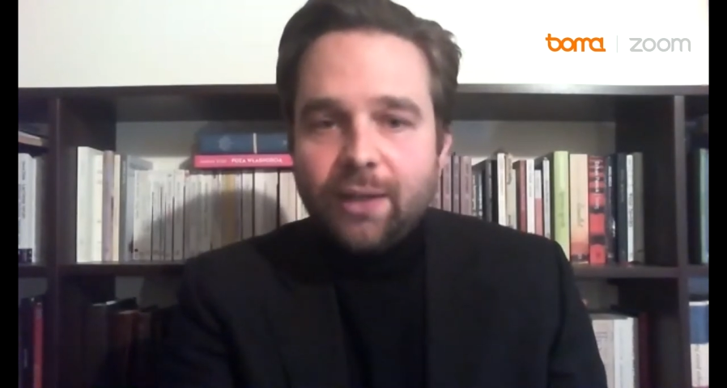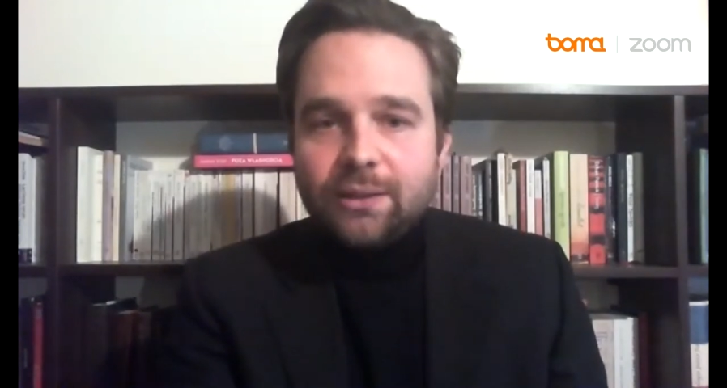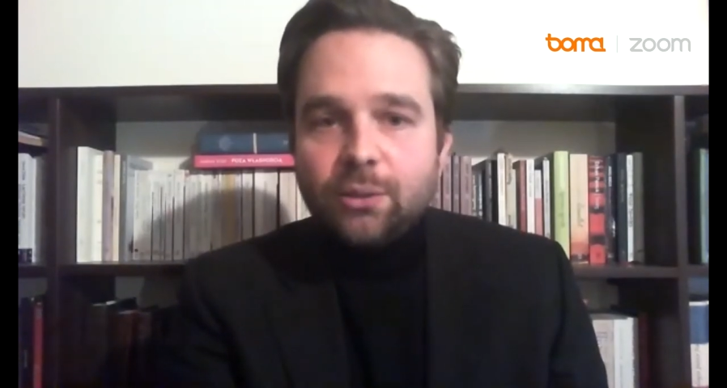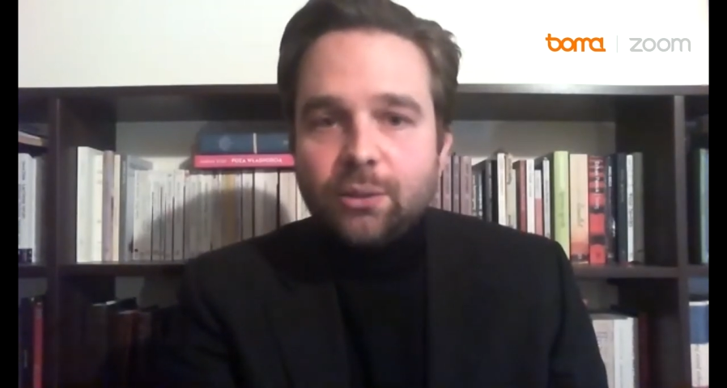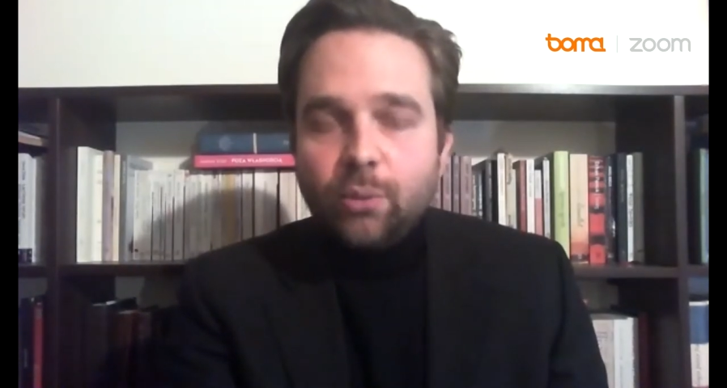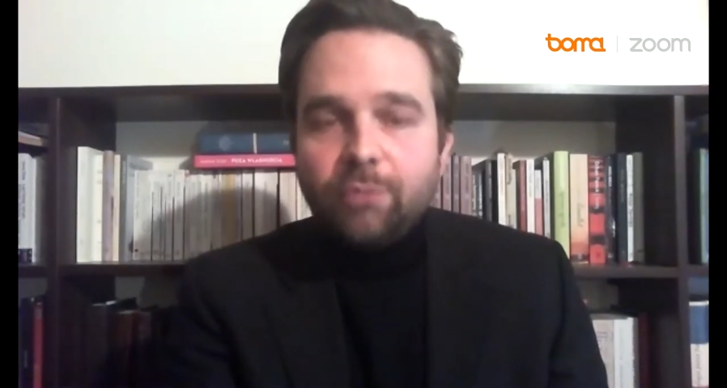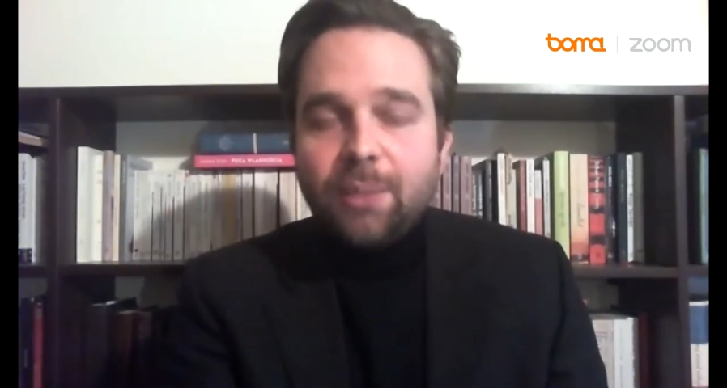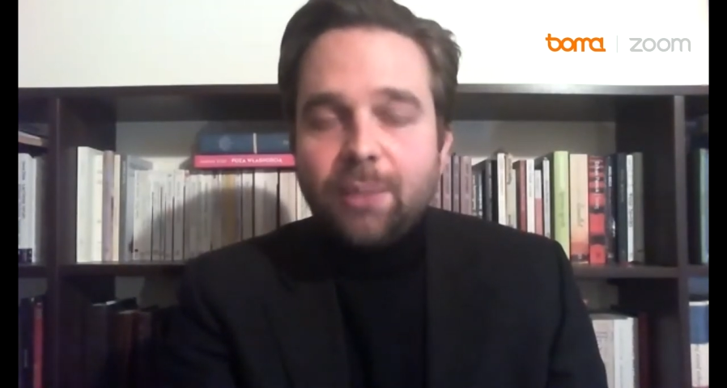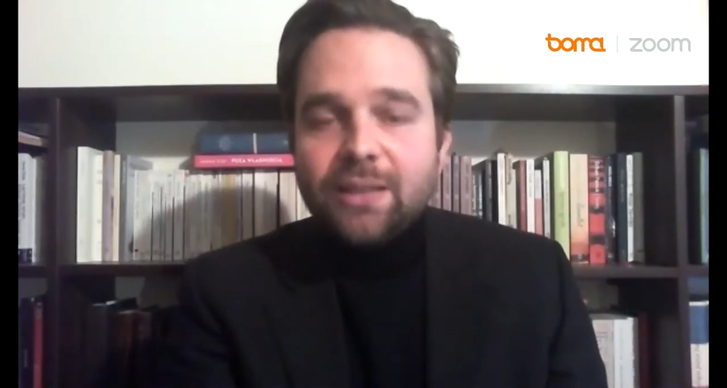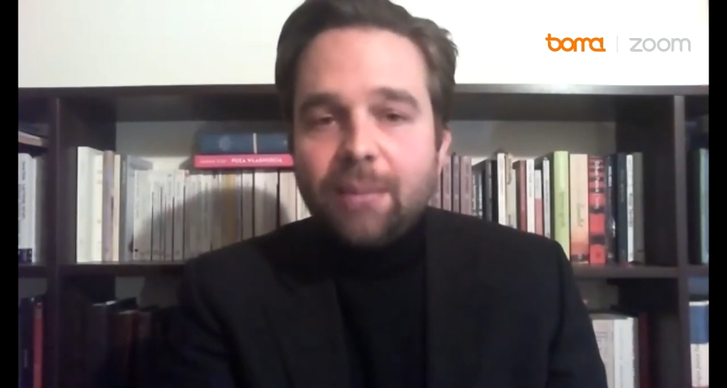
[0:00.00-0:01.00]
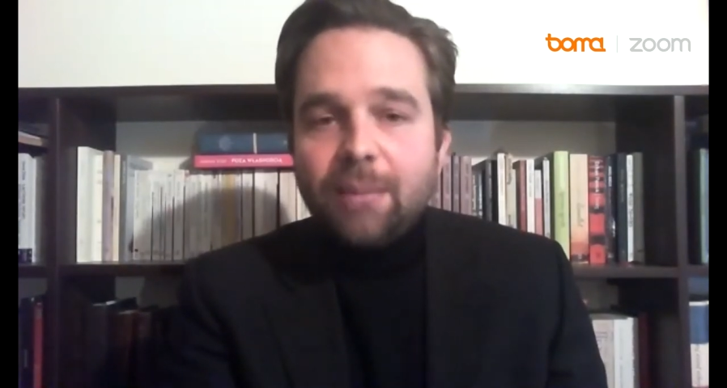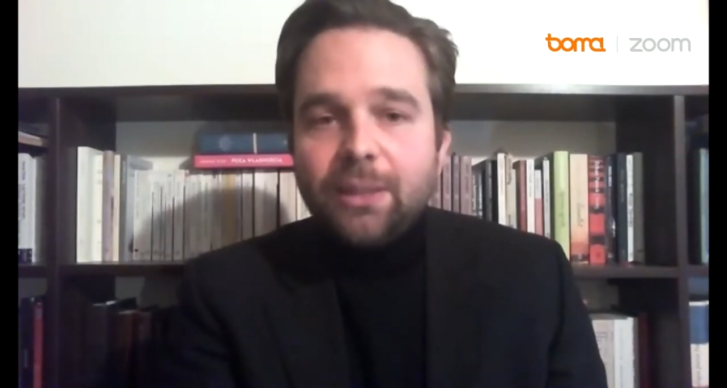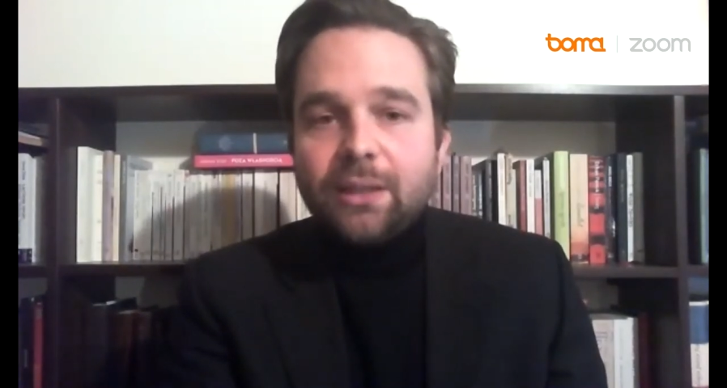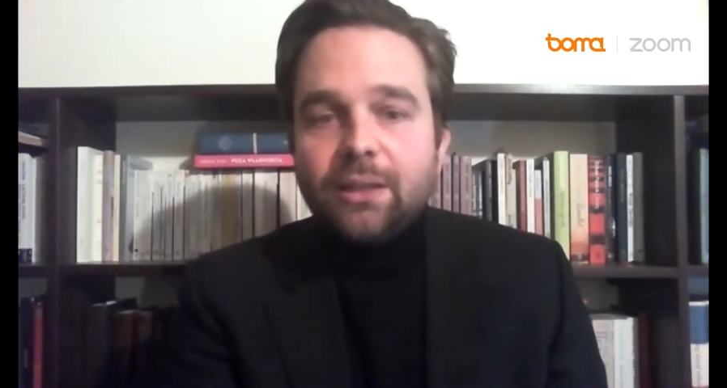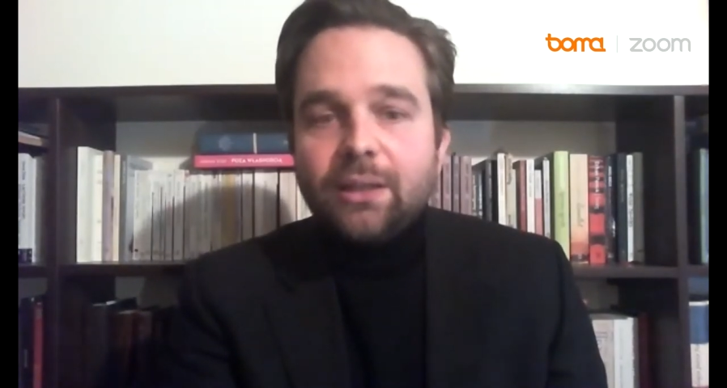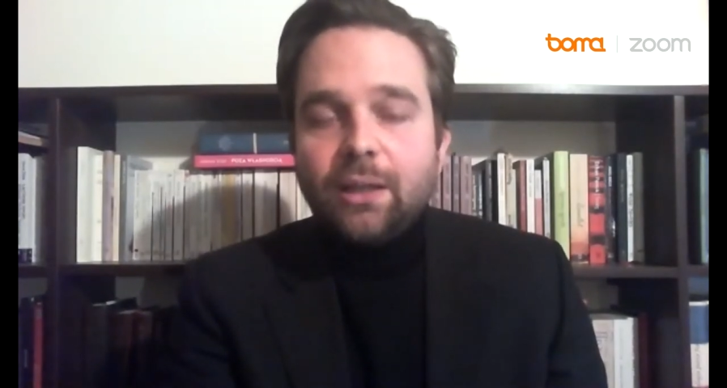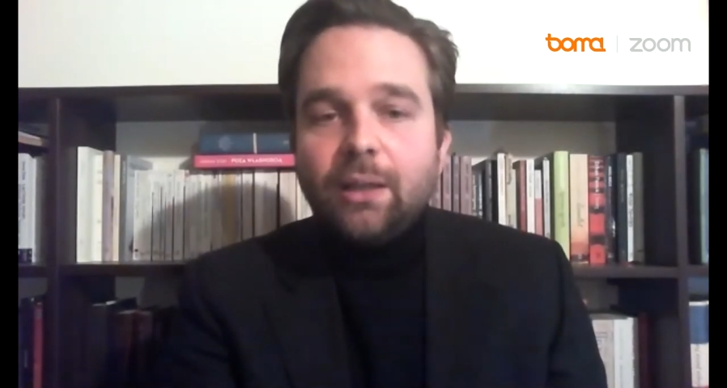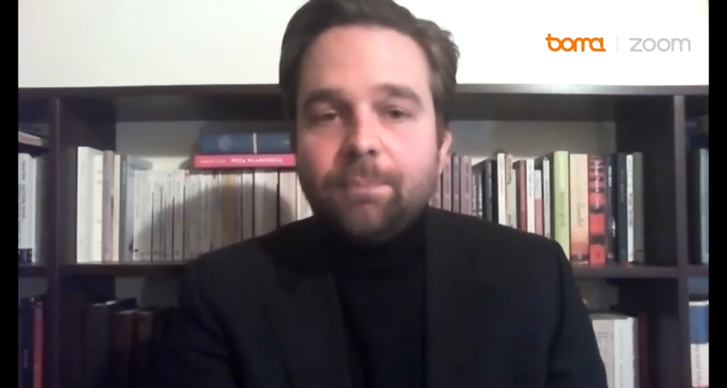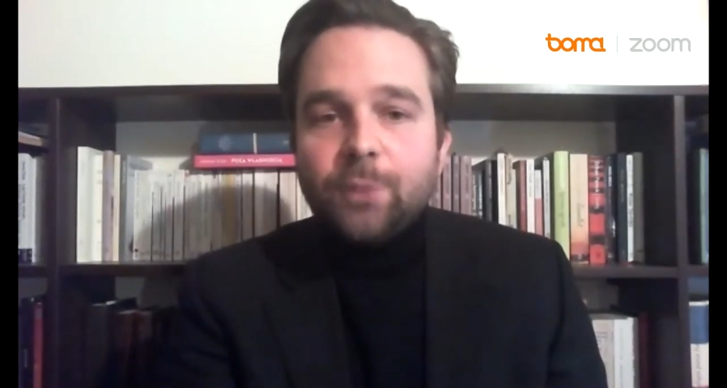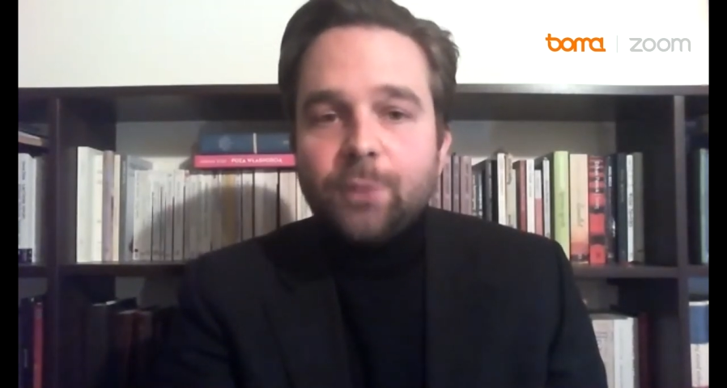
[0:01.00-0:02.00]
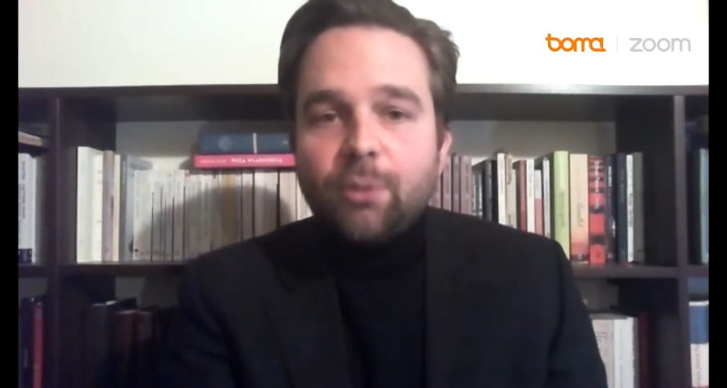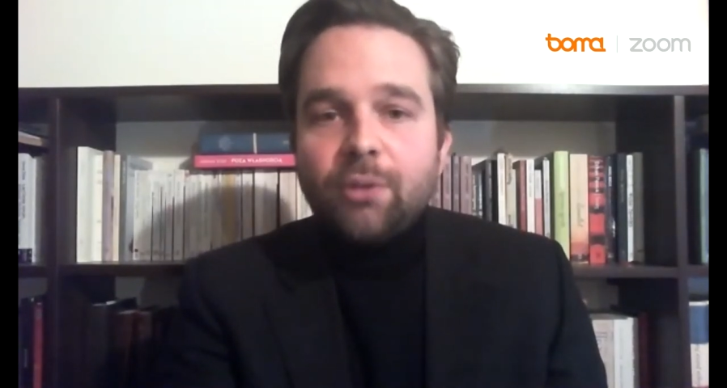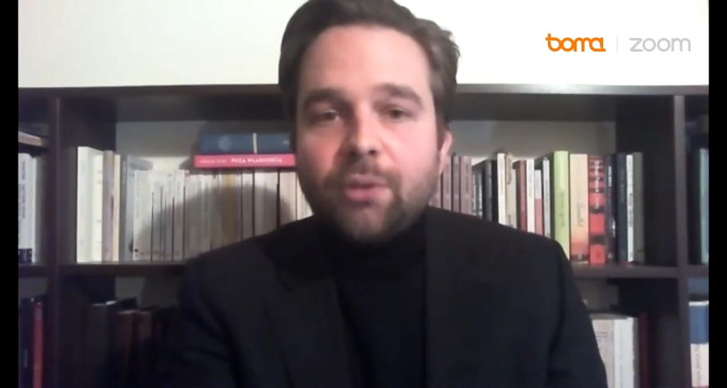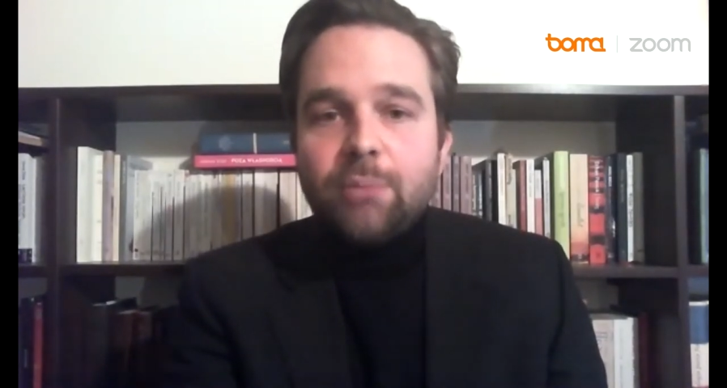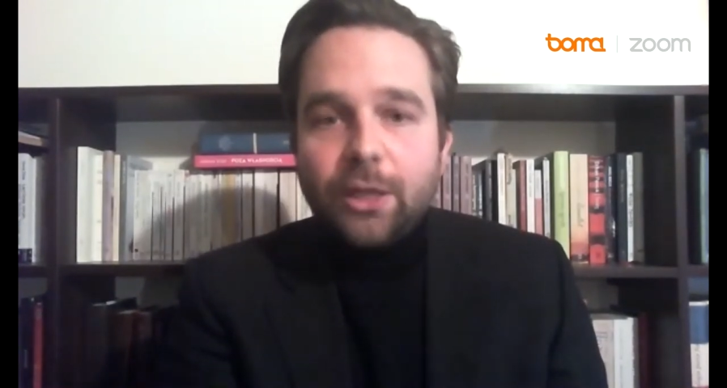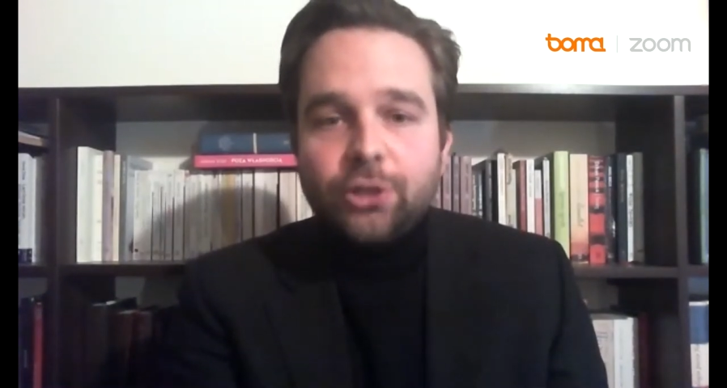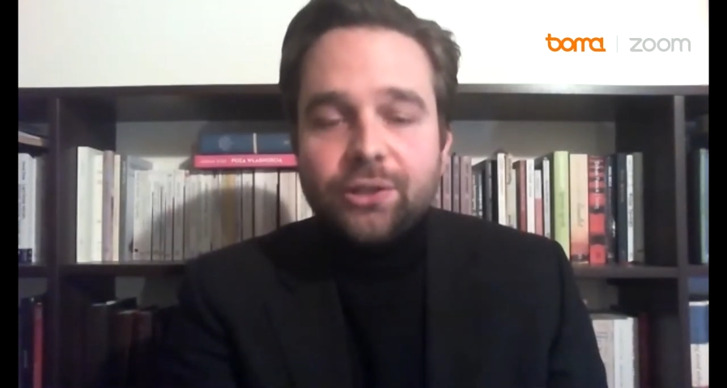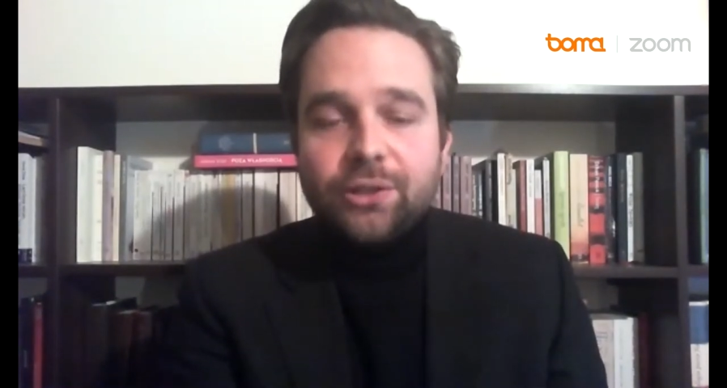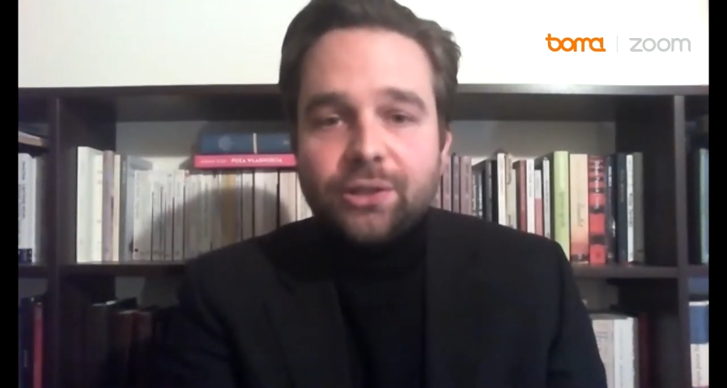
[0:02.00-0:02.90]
with pandemic reverberations,